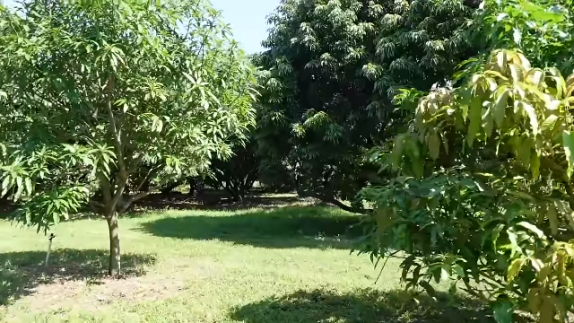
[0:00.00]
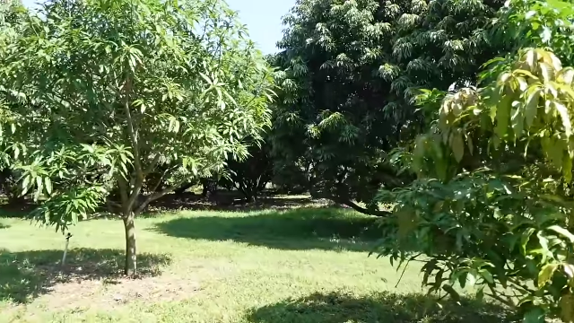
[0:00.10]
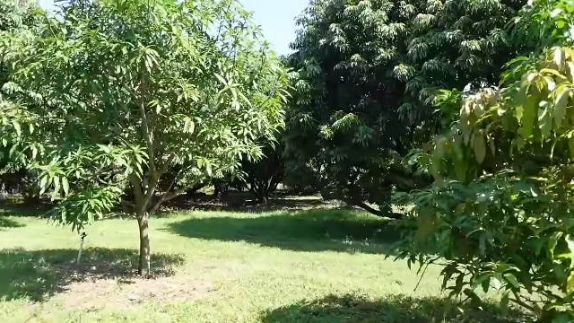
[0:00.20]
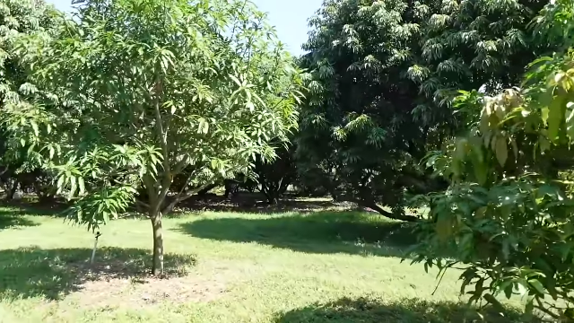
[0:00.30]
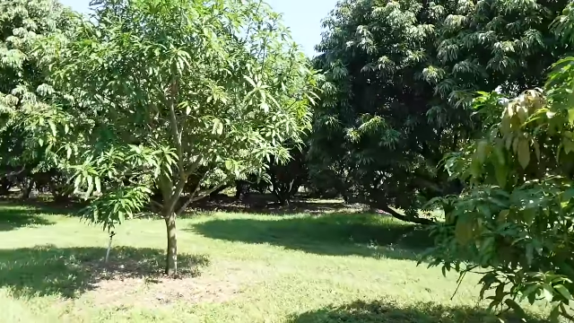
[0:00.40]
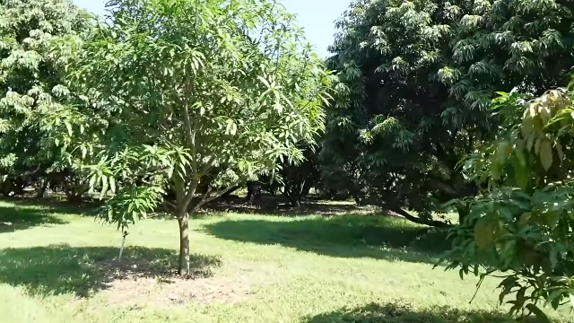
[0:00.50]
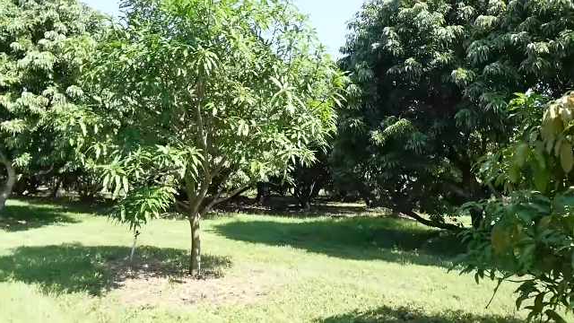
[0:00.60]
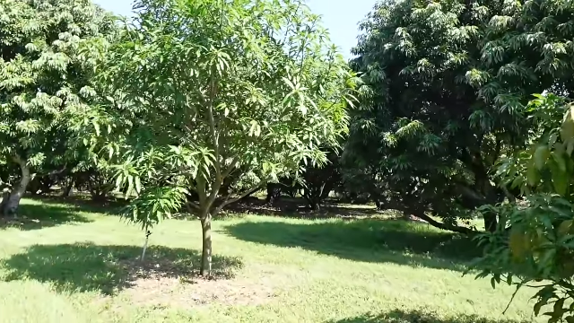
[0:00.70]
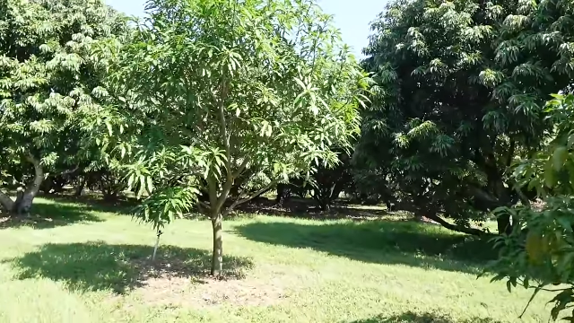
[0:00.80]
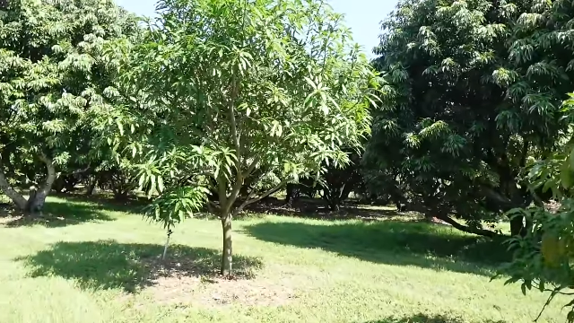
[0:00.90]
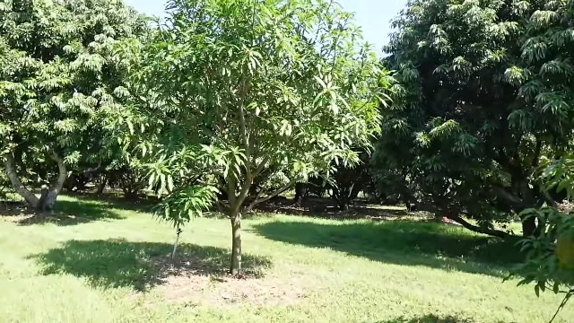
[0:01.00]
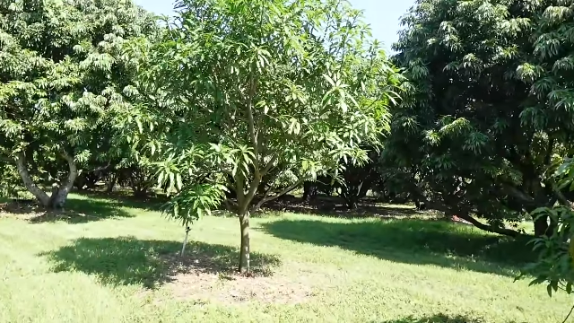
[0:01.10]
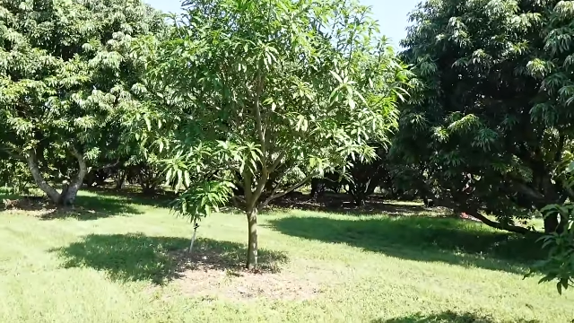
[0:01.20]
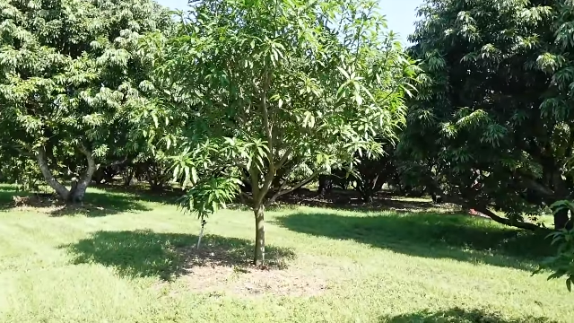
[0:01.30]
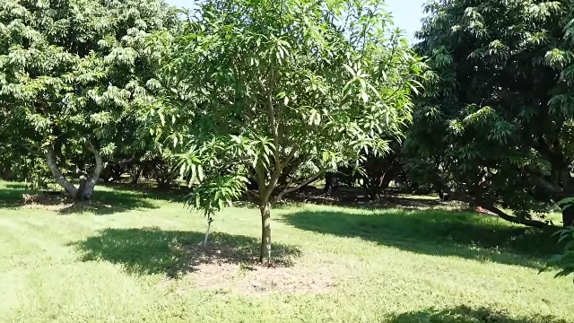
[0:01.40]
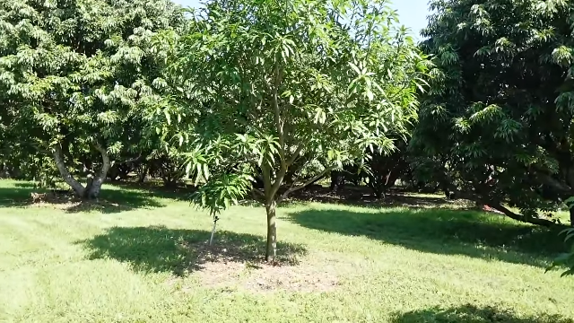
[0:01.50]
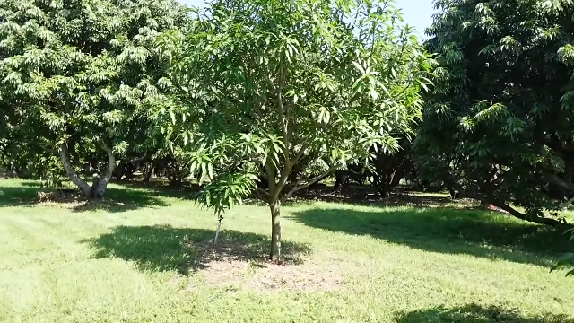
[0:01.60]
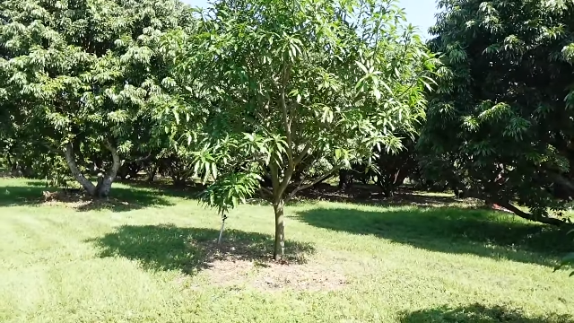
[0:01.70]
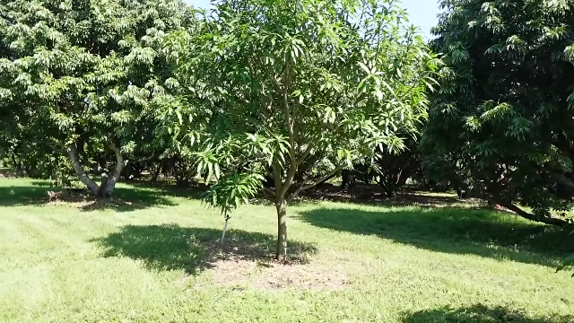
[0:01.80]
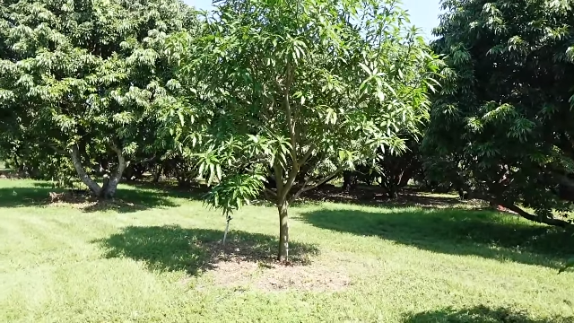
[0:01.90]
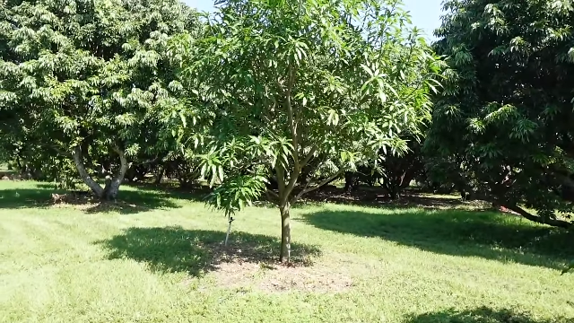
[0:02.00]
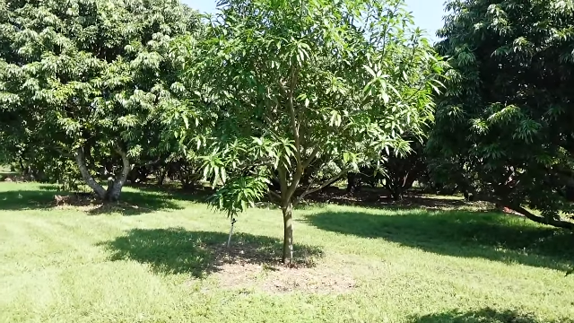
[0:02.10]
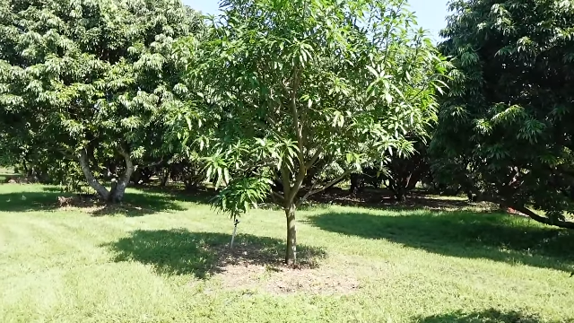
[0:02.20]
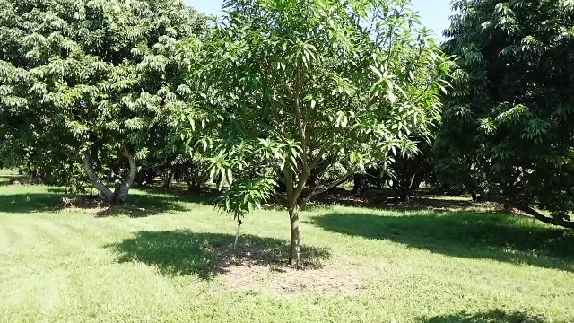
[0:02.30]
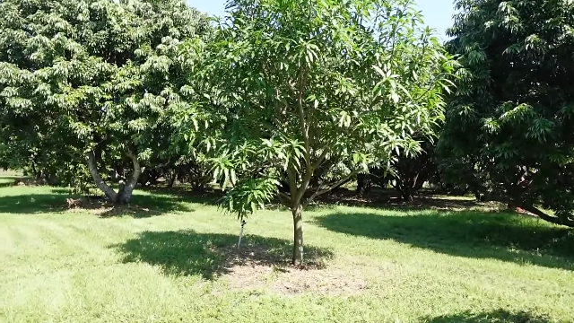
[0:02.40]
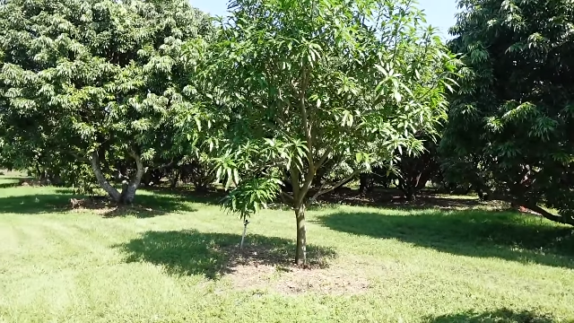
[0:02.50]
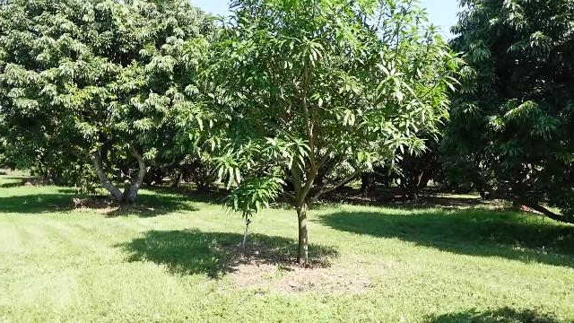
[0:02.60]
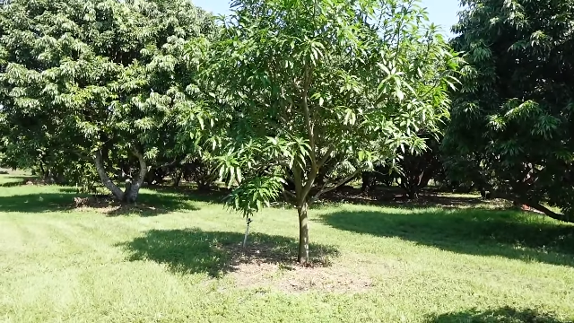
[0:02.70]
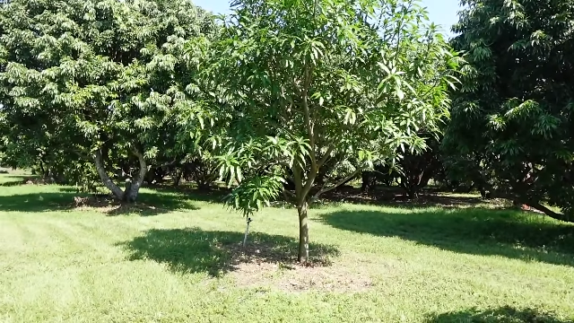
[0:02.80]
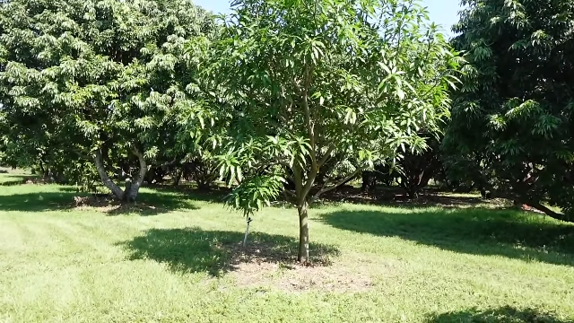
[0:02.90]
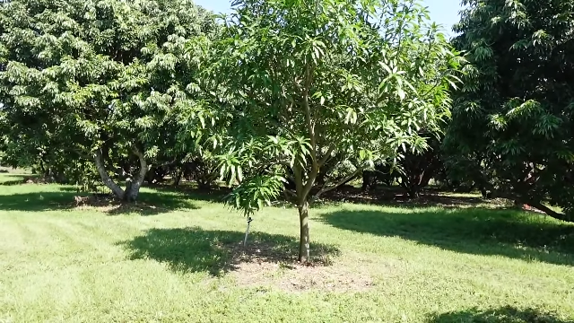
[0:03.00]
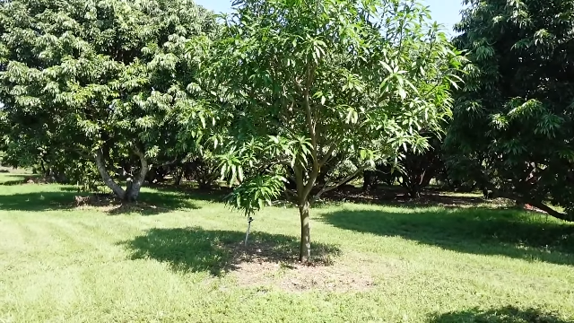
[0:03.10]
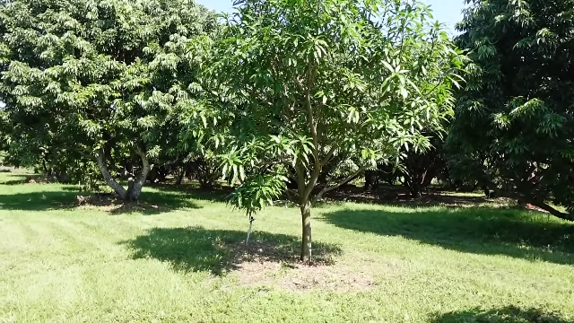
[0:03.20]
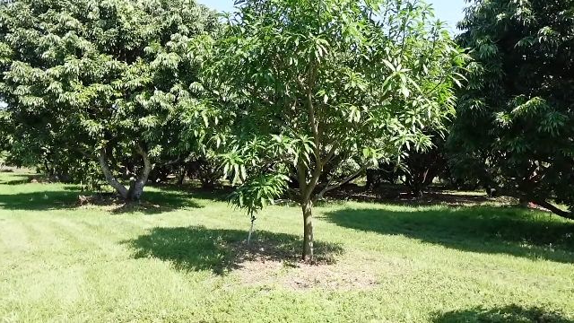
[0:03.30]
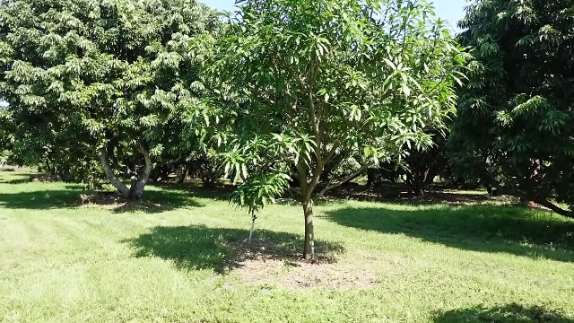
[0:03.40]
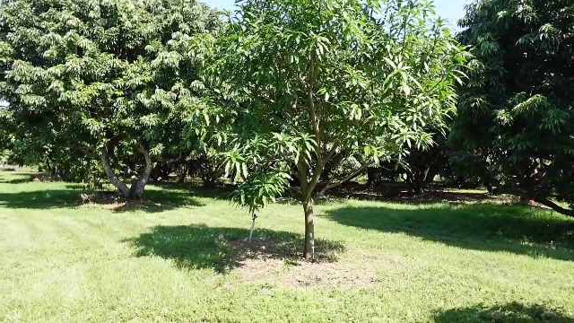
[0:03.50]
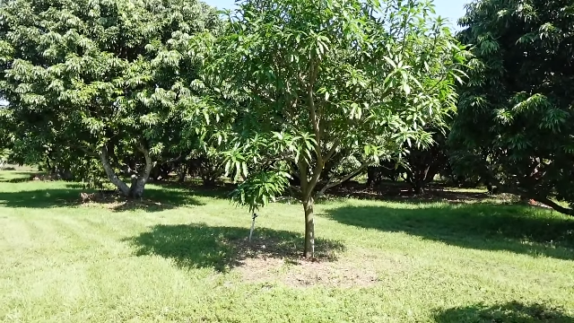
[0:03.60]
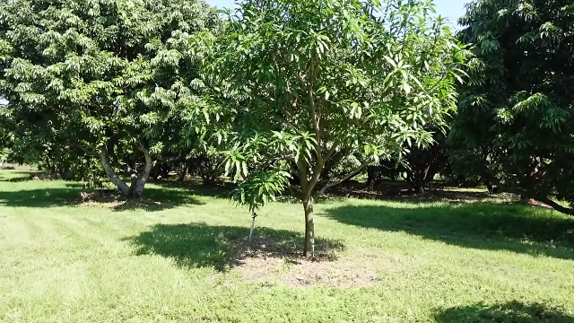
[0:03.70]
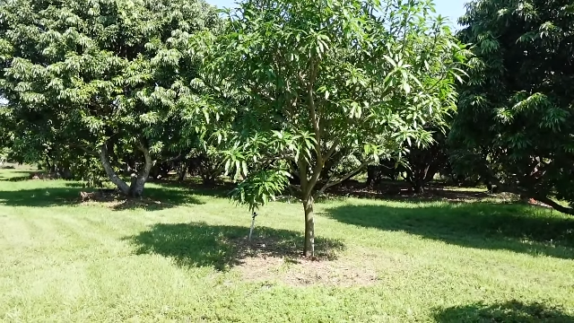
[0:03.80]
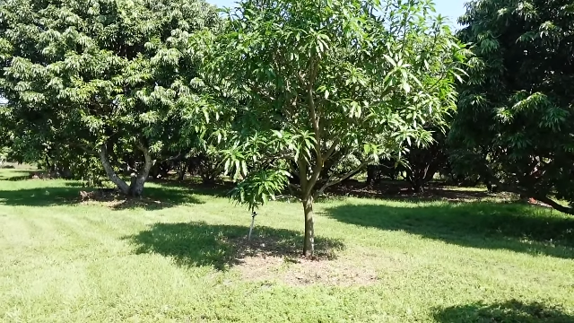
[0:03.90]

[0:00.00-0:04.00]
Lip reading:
No face is visible, so there are no lips to read.